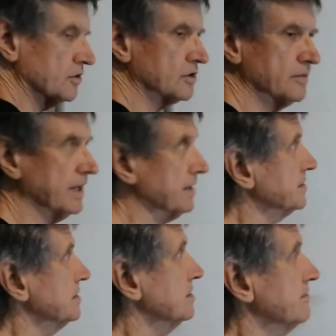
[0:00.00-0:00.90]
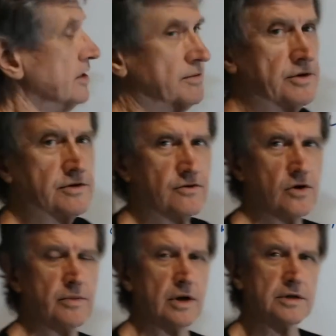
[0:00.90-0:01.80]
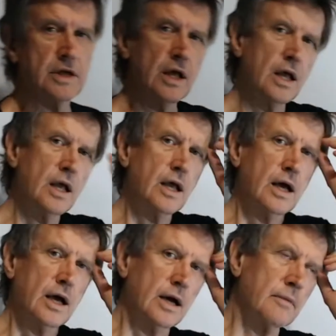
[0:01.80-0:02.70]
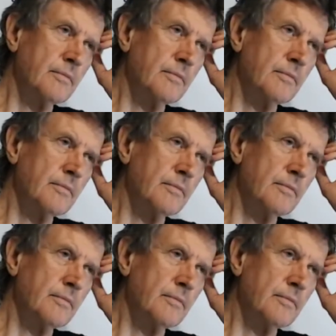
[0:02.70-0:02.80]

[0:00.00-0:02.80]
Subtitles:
about this and developed his formulas, I